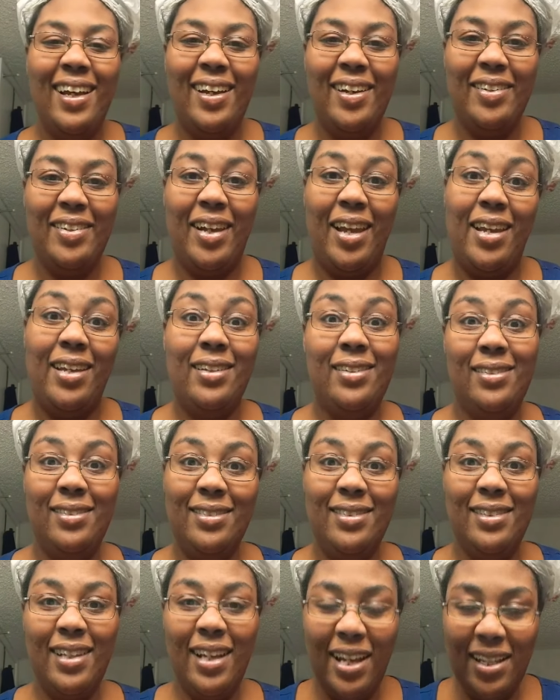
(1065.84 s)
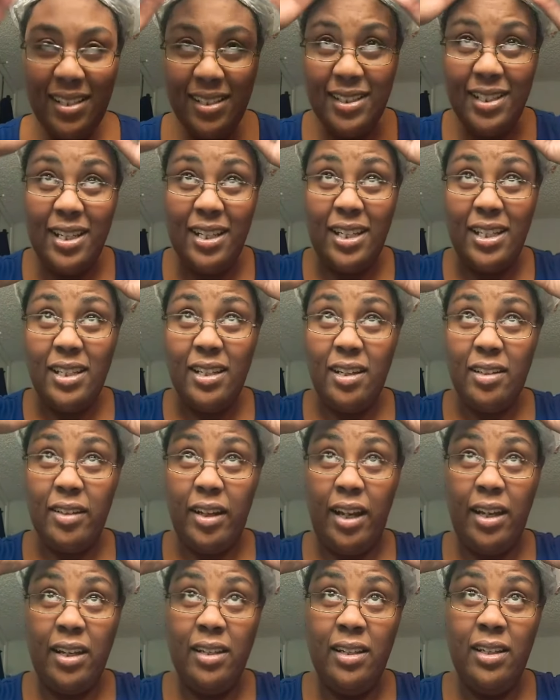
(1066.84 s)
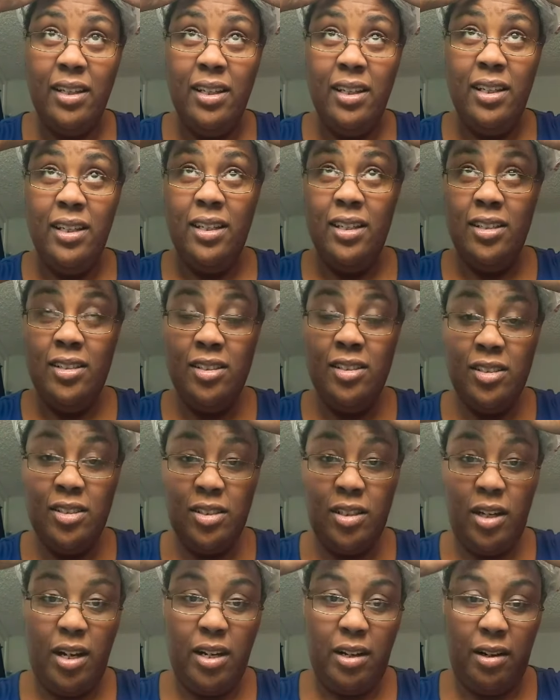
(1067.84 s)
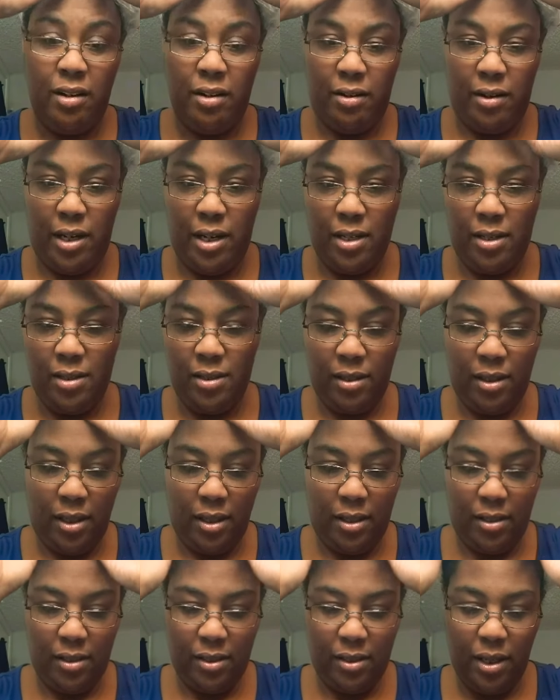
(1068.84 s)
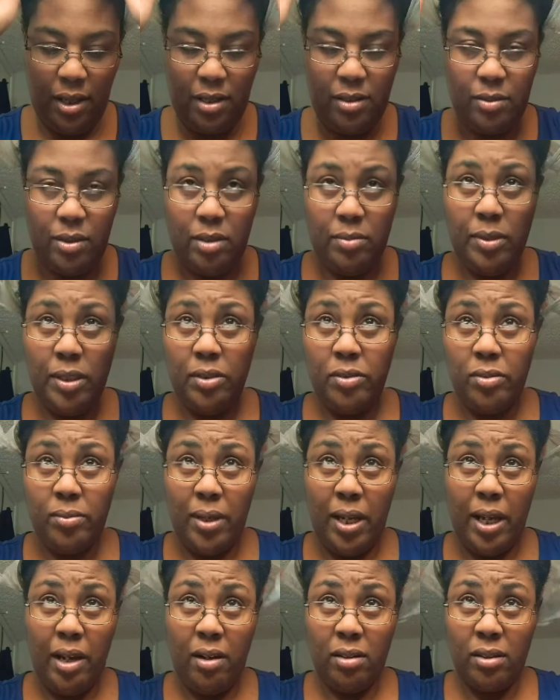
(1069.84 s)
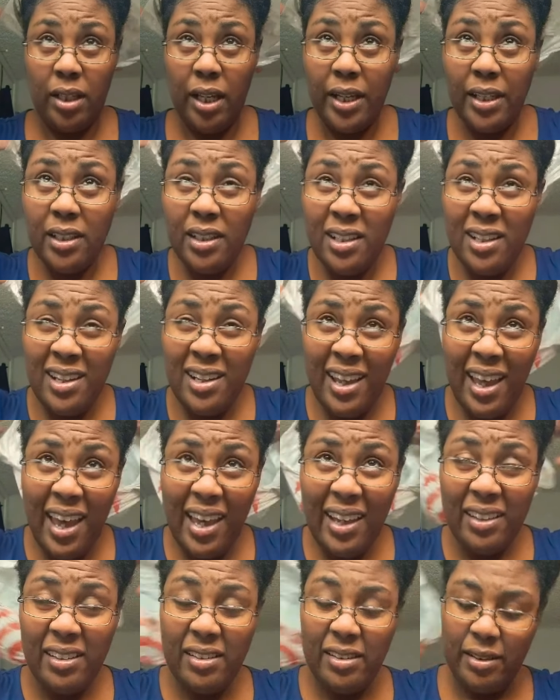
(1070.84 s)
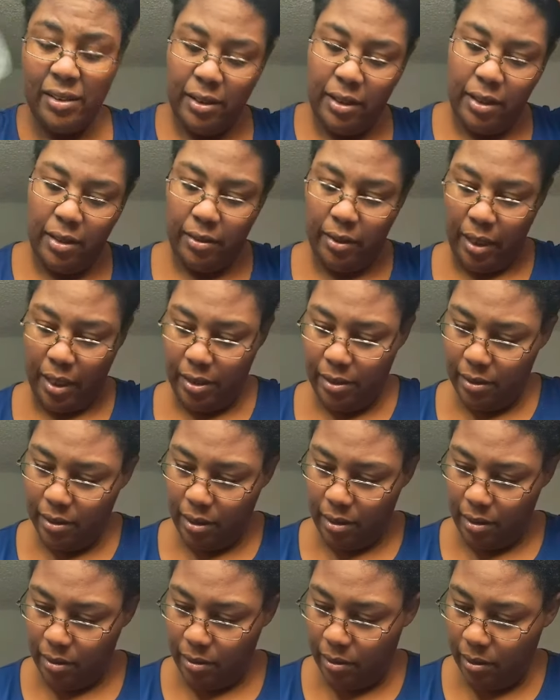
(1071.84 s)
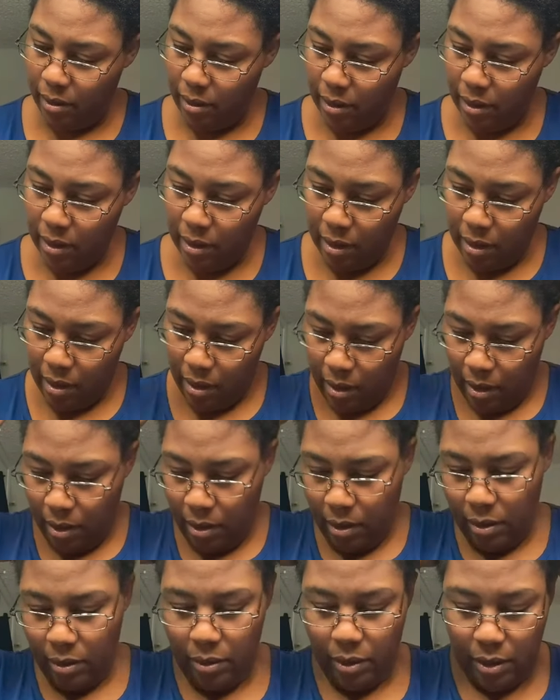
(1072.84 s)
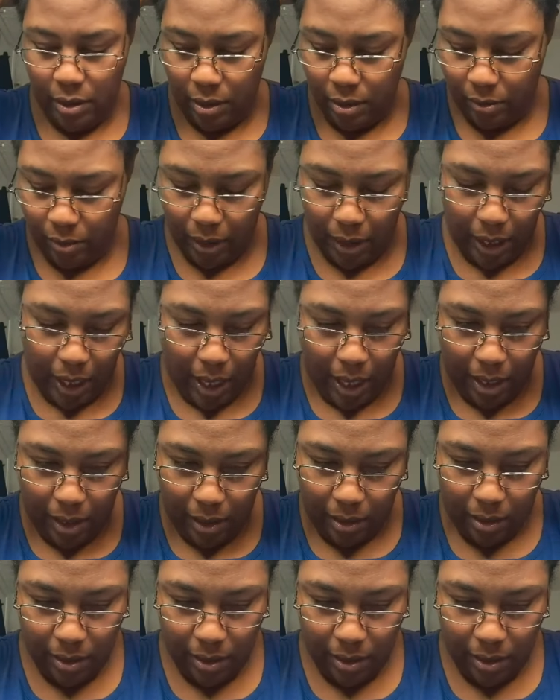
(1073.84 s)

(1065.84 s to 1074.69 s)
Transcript: okay, I'm steady. Okay, trying to hurry because I don't want to be doing my hair all night. Okay, so, oh, it's still really hot.